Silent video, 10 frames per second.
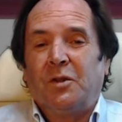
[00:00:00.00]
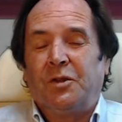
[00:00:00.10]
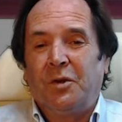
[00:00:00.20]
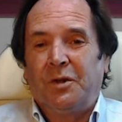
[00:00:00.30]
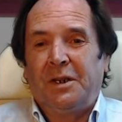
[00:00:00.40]

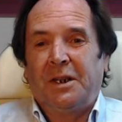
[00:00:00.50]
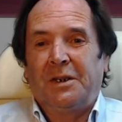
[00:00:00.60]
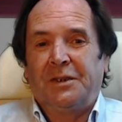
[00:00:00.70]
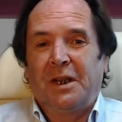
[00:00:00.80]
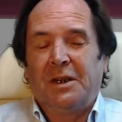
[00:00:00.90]
Do they
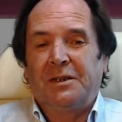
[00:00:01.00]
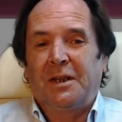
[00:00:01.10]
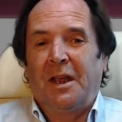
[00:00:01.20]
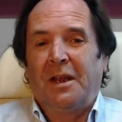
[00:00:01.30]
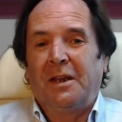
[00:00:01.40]
exist?
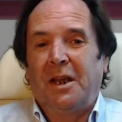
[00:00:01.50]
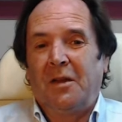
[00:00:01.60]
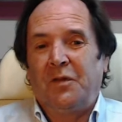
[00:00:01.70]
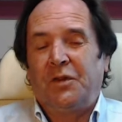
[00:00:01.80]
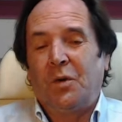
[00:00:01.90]
And
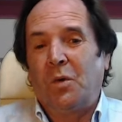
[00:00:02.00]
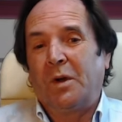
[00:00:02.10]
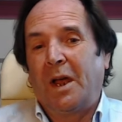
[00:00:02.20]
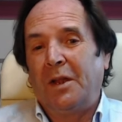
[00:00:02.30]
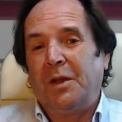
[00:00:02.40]
if so,
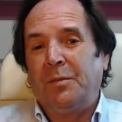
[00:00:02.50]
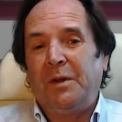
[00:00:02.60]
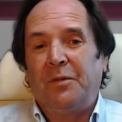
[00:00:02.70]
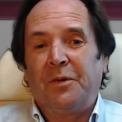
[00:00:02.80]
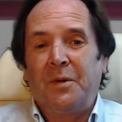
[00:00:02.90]
can they be
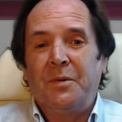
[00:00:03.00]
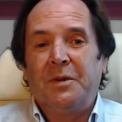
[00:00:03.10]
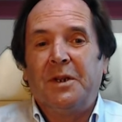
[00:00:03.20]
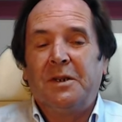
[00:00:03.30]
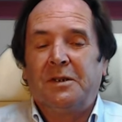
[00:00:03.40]

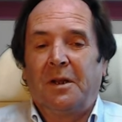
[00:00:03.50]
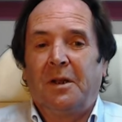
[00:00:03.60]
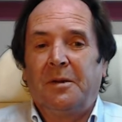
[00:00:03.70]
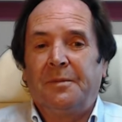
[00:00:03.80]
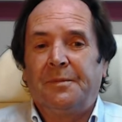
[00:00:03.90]
found in
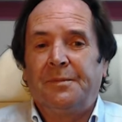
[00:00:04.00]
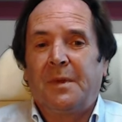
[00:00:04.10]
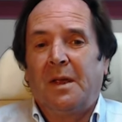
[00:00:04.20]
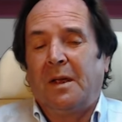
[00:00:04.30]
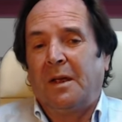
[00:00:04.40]
time?
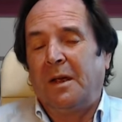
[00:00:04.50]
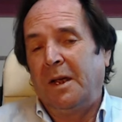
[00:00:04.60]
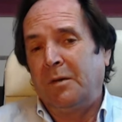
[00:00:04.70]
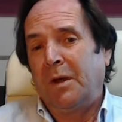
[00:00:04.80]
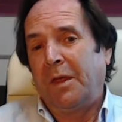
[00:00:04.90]

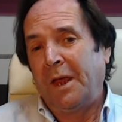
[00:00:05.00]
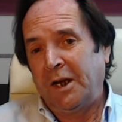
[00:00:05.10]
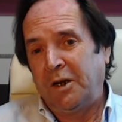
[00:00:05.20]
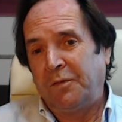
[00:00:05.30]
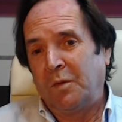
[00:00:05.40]
Anyway,
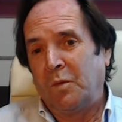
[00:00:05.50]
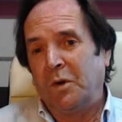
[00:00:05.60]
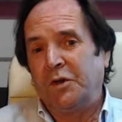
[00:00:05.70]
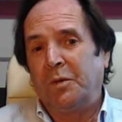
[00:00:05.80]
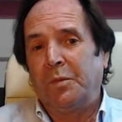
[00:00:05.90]
thank you for
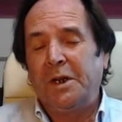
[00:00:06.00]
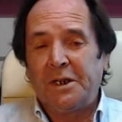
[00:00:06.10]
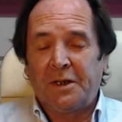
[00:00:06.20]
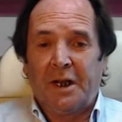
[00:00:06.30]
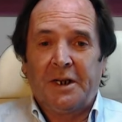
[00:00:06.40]
watching.
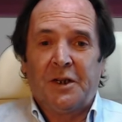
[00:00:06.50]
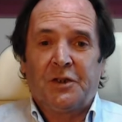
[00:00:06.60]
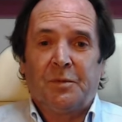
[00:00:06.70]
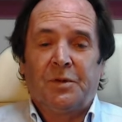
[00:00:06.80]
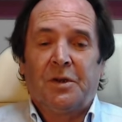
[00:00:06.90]
Please like and
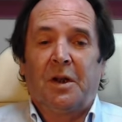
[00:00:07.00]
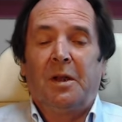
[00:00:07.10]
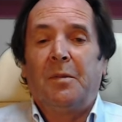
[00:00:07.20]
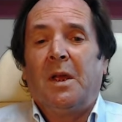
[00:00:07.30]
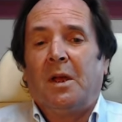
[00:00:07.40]

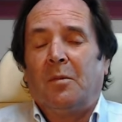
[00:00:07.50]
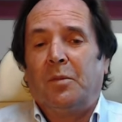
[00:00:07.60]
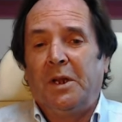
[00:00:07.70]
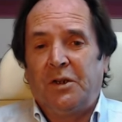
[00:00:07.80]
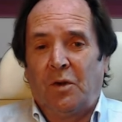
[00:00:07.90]
subscribe.
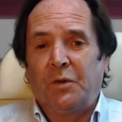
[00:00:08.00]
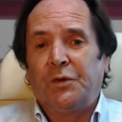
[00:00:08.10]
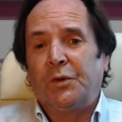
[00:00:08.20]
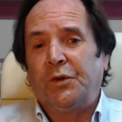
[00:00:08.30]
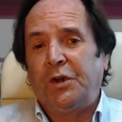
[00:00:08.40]
Please
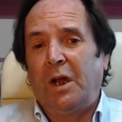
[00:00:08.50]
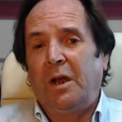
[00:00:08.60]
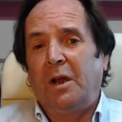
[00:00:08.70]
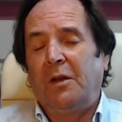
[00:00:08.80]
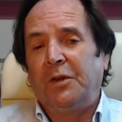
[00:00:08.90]
also
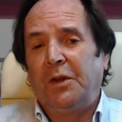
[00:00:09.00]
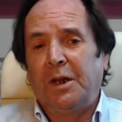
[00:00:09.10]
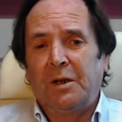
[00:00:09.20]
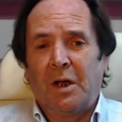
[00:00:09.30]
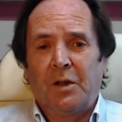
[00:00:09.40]
share if you
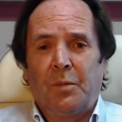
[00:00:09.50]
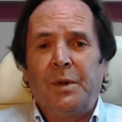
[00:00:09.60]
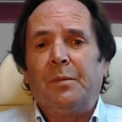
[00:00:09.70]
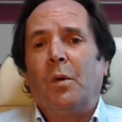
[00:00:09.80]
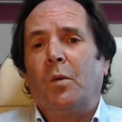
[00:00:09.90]
think other
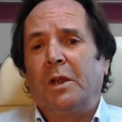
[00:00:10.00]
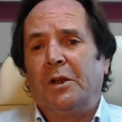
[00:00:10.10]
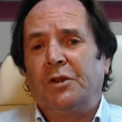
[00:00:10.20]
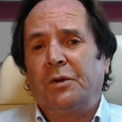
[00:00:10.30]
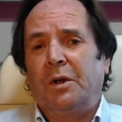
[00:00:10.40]
people will
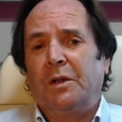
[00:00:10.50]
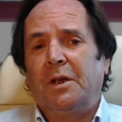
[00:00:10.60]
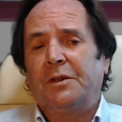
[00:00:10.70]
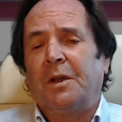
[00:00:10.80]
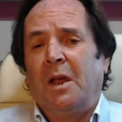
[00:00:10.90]
enjoy
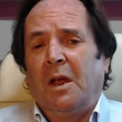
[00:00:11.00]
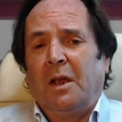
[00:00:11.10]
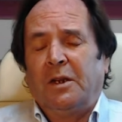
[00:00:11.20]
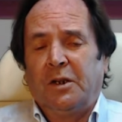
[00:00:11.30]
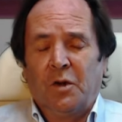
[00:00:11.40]
this.
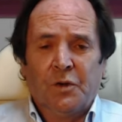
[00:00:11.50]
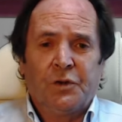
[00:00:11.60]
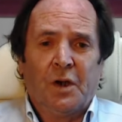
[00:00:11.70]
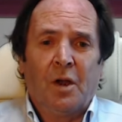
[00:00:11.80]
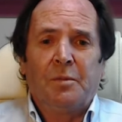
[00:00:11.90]
You can
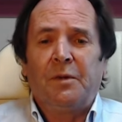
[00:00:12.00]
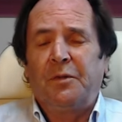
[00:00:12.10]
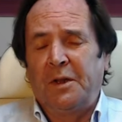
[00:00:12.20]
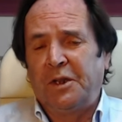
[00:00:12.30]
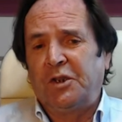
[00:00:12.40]
also help me
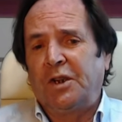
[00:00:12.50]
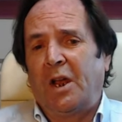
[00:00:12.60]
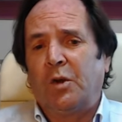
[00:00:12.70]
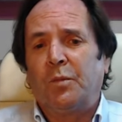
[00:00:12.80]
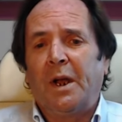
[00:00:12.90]
fund the
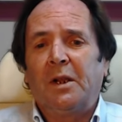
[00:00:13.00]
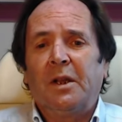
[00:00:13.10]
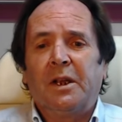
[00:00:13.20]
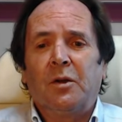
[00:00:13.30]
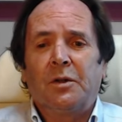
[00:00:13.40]
channel by
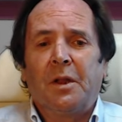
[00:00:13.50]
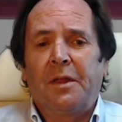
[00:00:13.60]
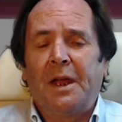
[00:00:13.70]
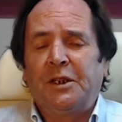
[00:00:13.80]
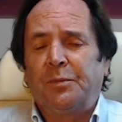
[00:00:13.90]
clicking on the
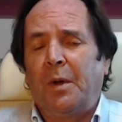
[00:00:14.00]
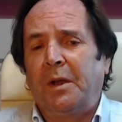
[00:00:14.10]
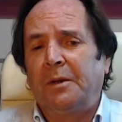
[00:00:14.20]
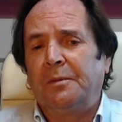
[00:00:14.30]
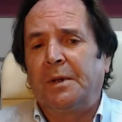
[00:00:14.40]
thanks
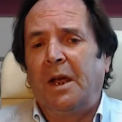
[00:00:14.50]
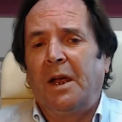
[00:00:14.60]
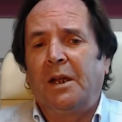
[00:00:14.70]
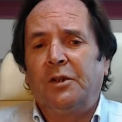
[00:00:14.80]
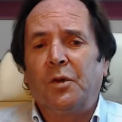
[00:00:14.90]
button,
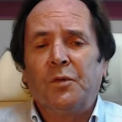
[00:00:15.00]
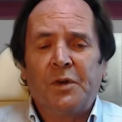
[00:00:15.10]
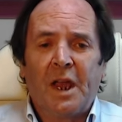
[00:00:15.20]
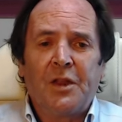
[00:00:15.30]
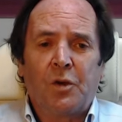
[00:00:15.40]
and don't
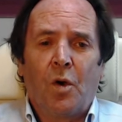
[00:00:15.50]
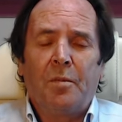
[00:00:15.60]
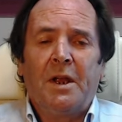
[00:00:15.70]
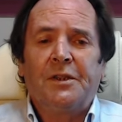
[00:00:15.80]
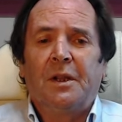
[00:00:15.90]
forget the
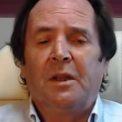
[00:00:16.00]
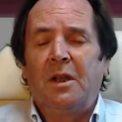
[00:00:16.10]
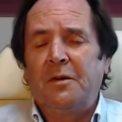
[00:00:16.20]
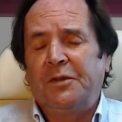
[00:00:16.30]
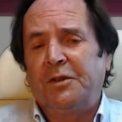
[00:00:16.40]
comments.
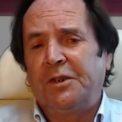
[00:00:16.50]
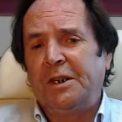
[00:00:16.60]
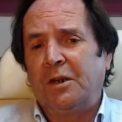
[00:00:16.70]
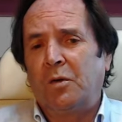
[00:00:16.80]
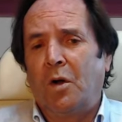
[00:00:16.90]
Love to see
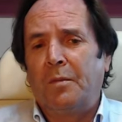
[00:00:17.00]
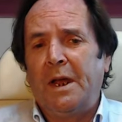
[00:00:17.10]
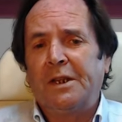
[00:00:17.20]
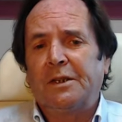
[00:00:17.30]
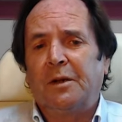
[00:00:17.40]
your
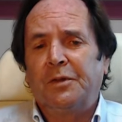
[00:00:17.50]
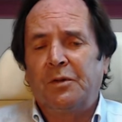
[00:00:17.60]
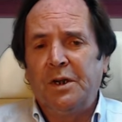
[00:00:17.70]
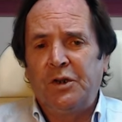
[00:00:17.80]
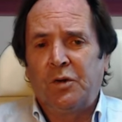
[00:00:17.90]
comments, love to
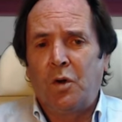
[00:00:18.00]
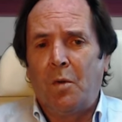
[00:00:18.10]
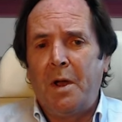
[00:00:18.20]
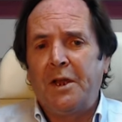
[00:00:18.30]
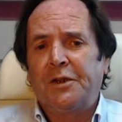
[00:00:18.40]
read your
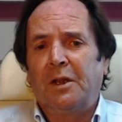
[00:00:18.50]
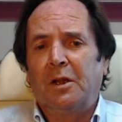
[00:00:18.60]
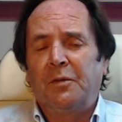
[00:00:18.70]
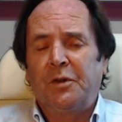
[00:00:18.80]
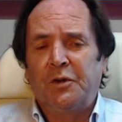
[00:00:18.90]
comments, and
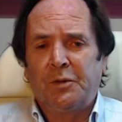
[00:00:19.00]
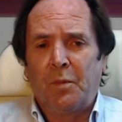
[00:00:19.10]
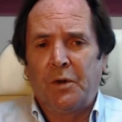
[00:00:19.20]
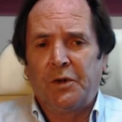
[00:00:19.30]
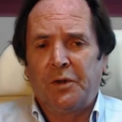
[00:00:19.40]
love to
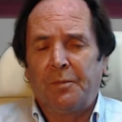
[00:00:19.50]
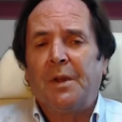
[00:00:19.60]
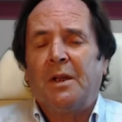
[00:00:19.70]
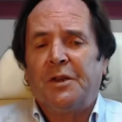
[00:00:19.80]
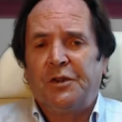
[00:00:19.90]
respond to them.
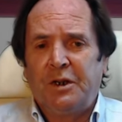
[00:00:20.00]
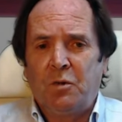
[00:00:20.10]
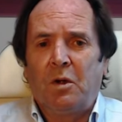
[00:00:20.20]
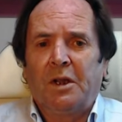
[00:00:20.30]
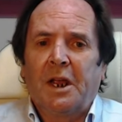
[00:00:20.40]
See
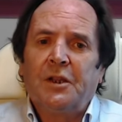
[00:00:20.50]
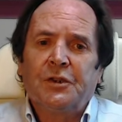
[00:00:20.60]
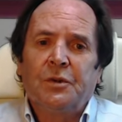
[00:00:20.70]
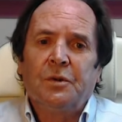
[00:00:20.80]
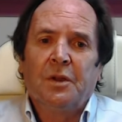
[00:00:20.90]
you all again
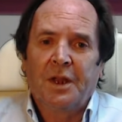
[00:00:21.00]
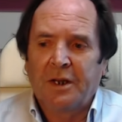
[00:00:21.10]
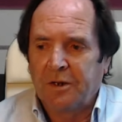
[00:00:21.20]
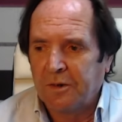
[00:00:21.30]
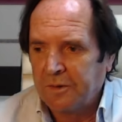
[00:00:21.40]
soon. Thank you.